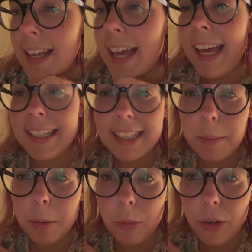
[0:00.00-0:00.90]
I had a
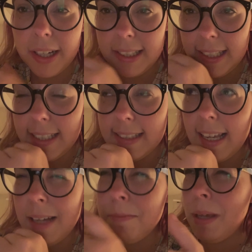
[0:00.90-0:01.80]
couple more ideas
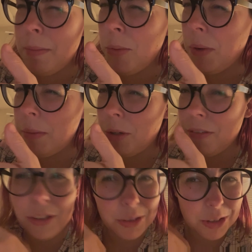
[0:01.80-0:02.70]
and maybe one more
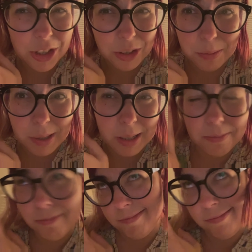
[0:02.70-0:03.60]
photo shoot, but
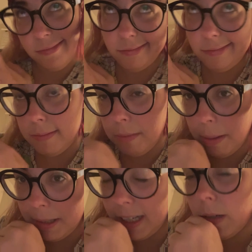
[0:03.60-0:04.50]

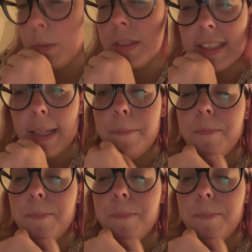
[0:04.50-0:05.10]
maybe not. We'll see.